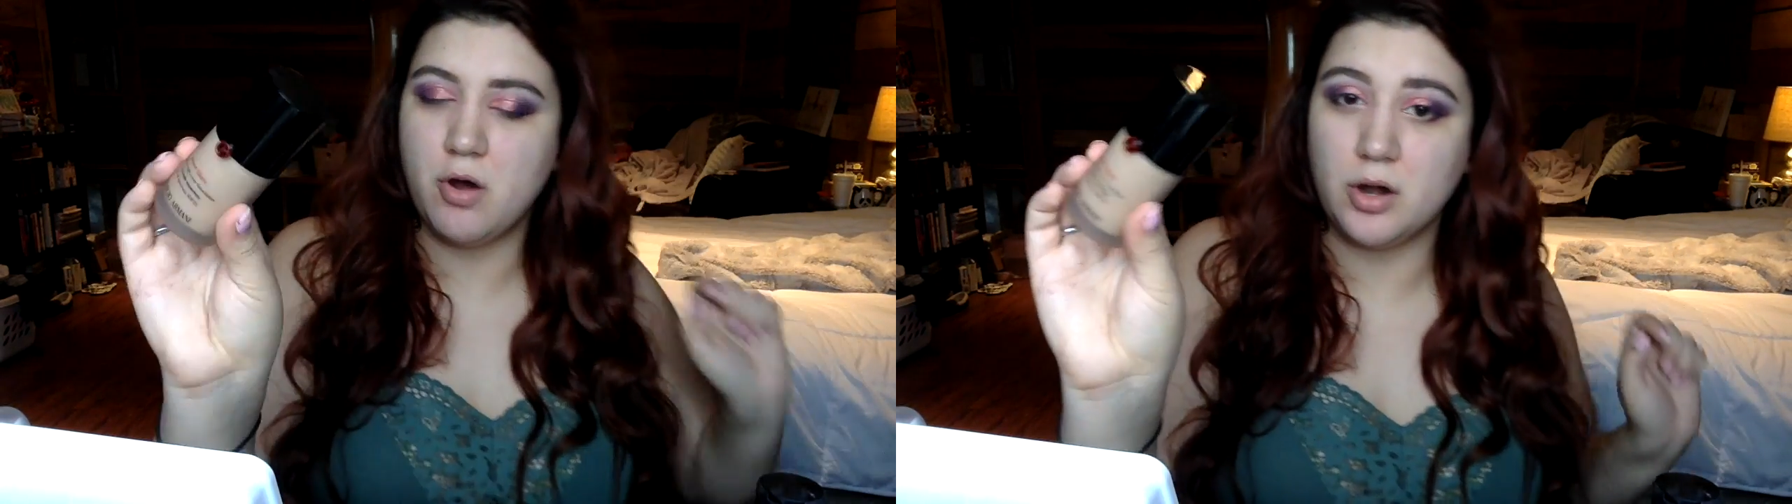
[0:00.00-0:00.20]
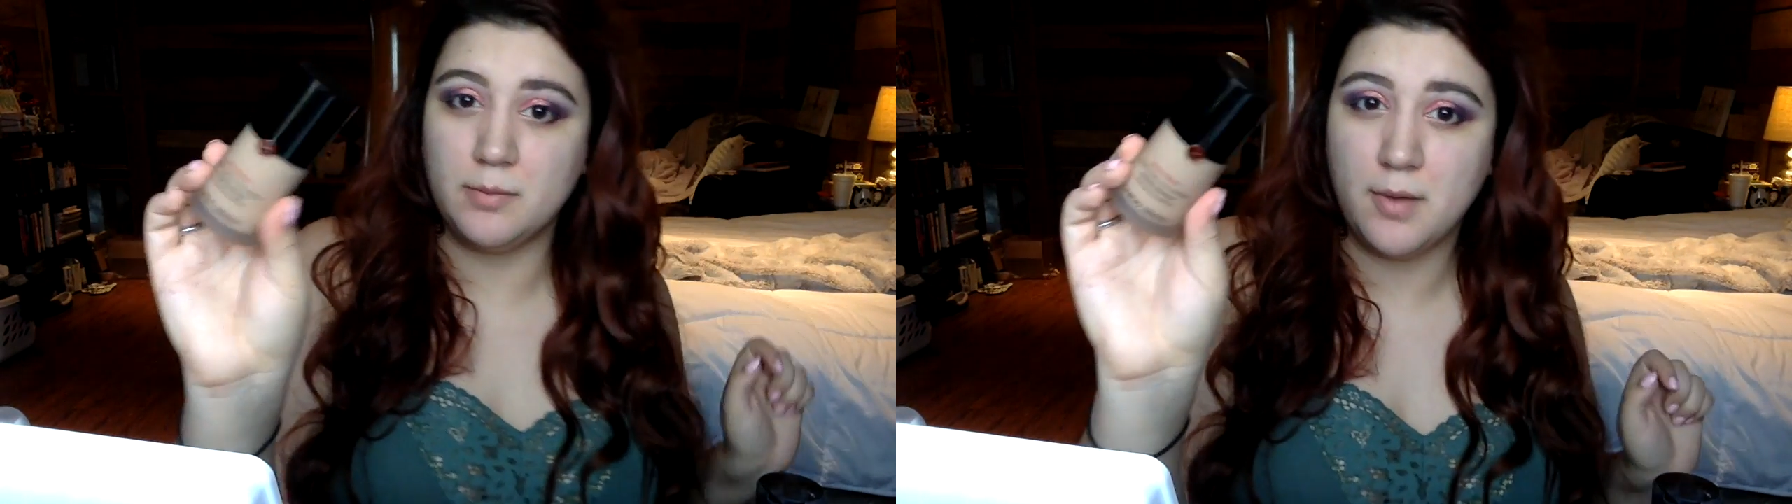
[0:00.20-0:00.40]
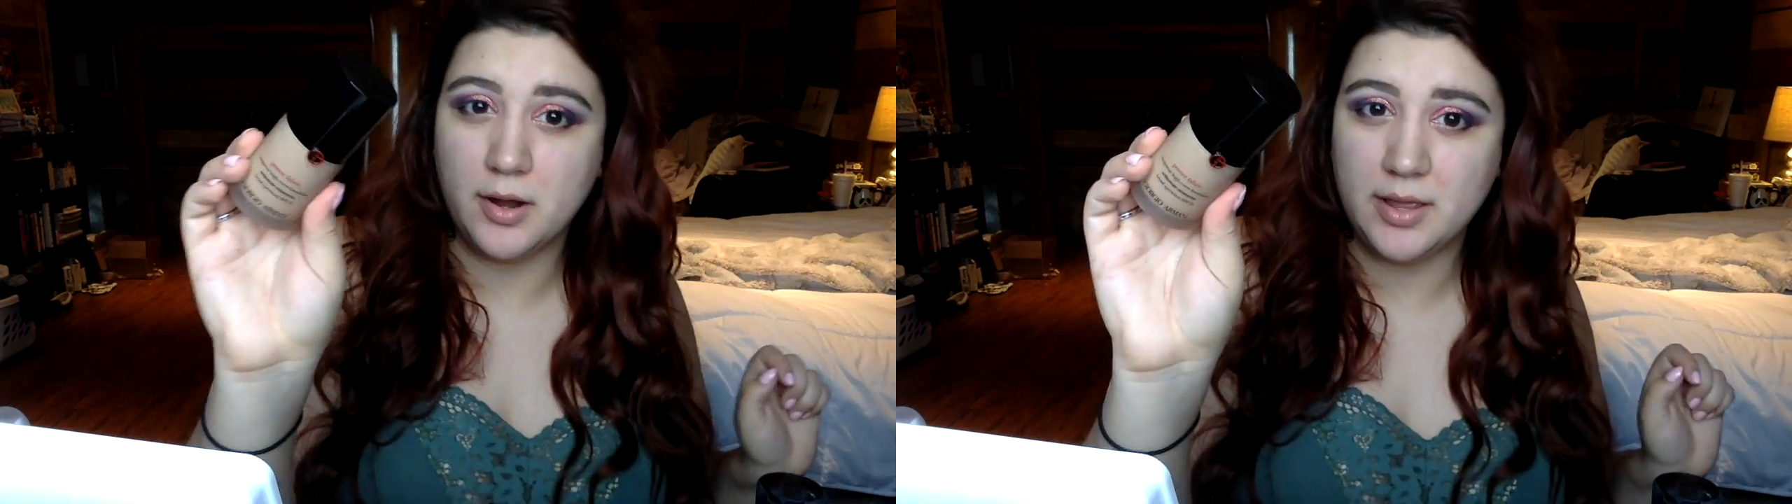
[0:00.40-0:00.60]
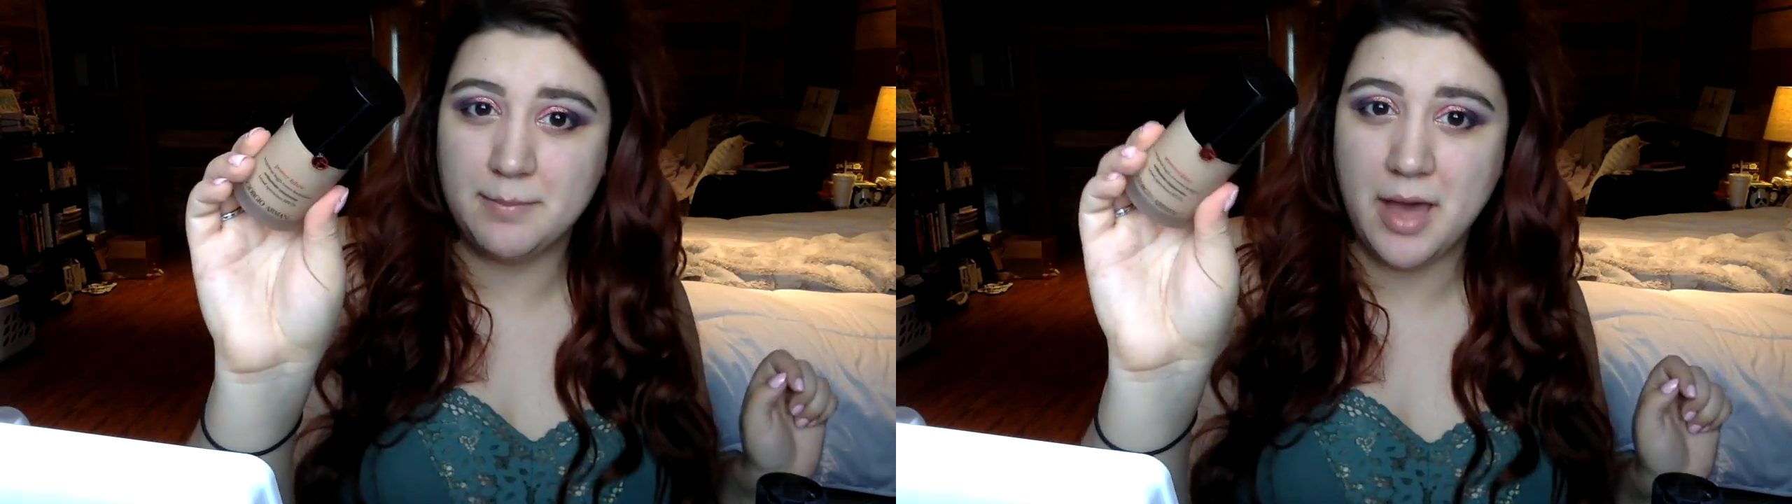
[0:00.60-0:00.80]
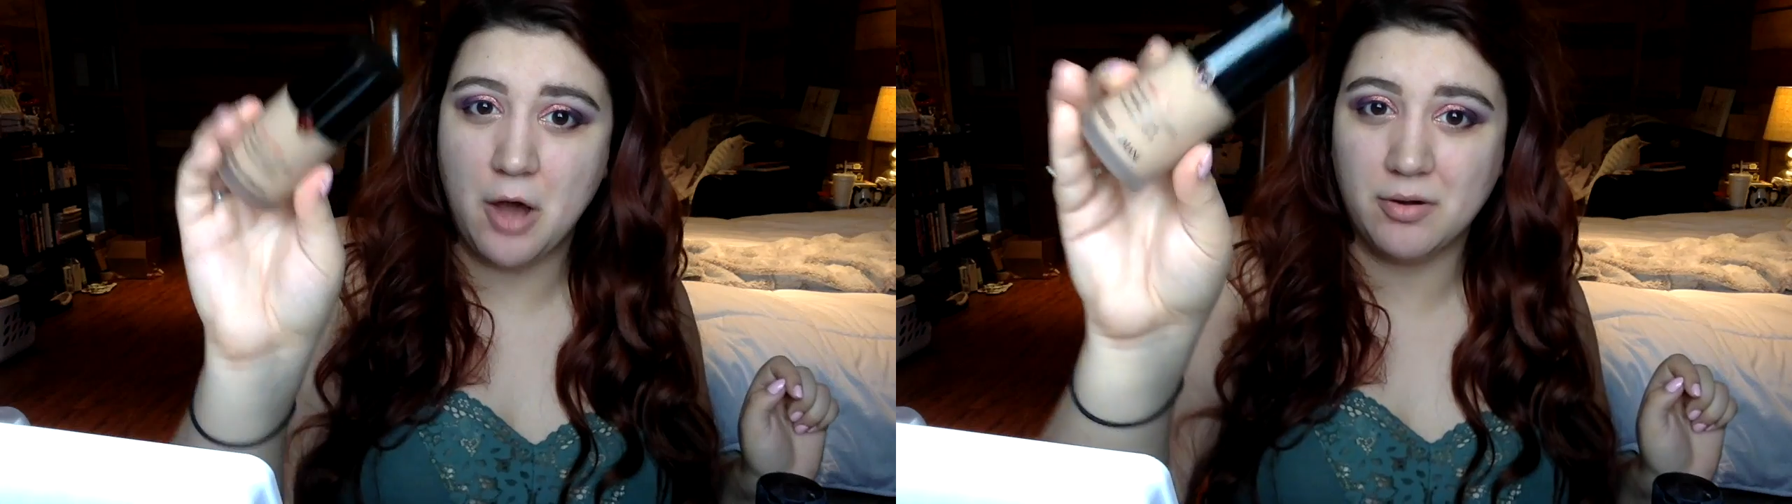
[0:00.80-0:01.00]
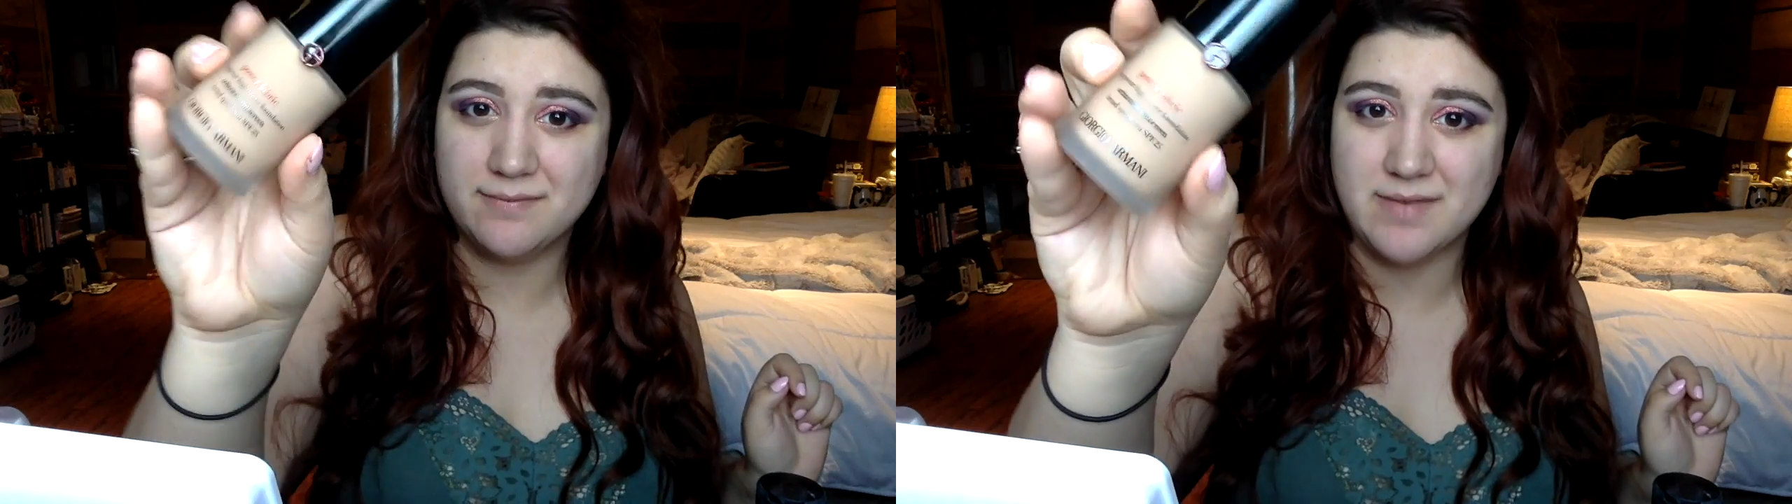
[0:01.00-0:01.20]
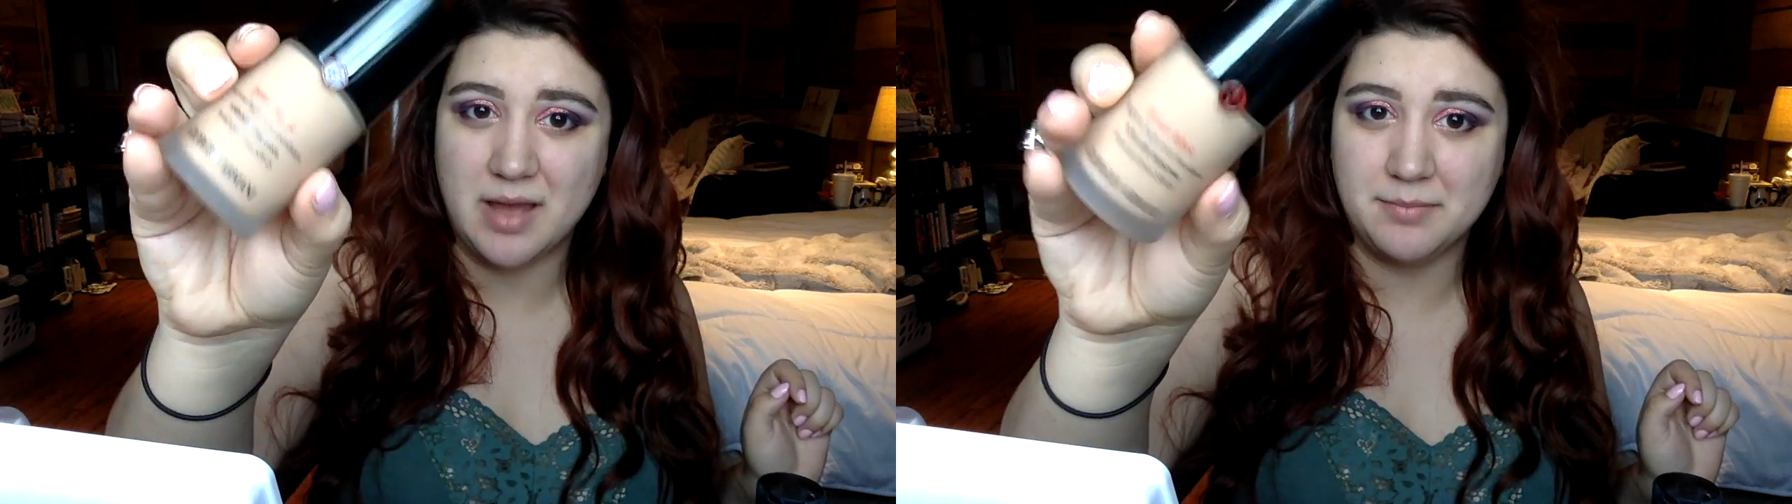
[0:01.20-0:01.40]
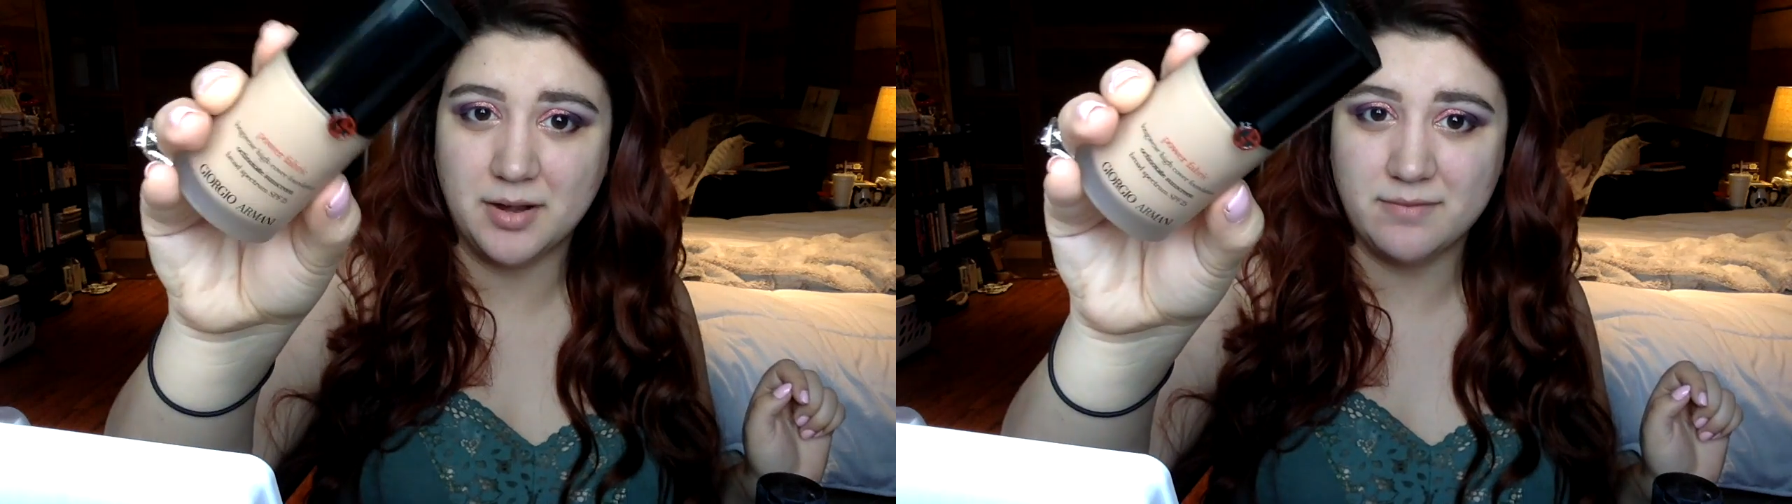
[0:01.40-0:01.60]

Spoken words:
Armani Power Fabric